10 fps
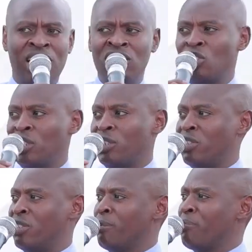
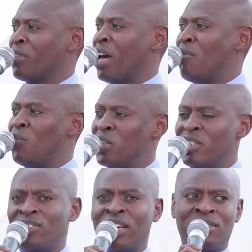countries have
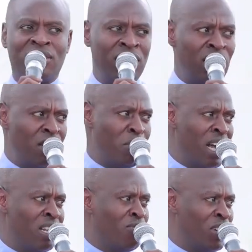only succeeded
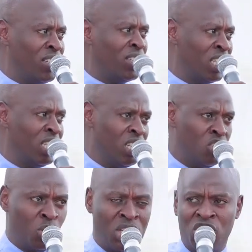by investing in
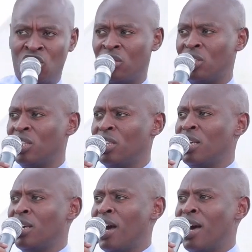education.
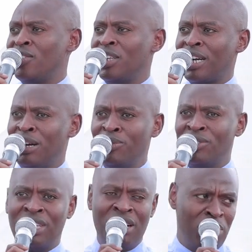As the
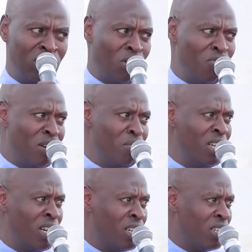county government of
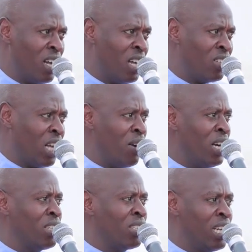Nyamira, as our
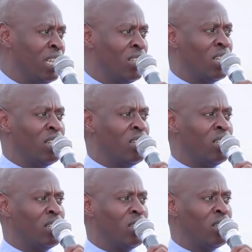excellency
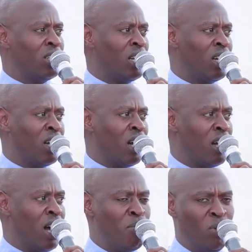is
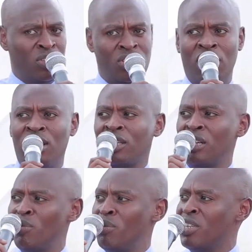Amos
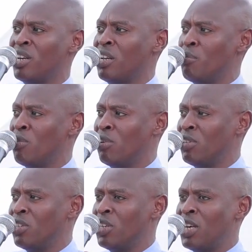Kimomi Nyaribo
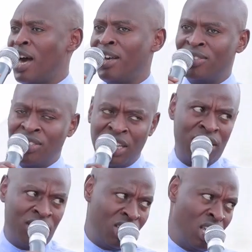has
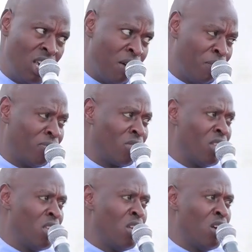said it here,
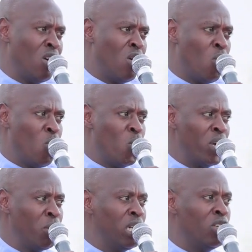
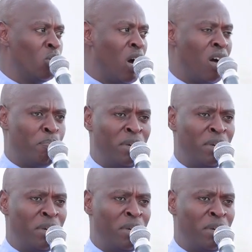we will do our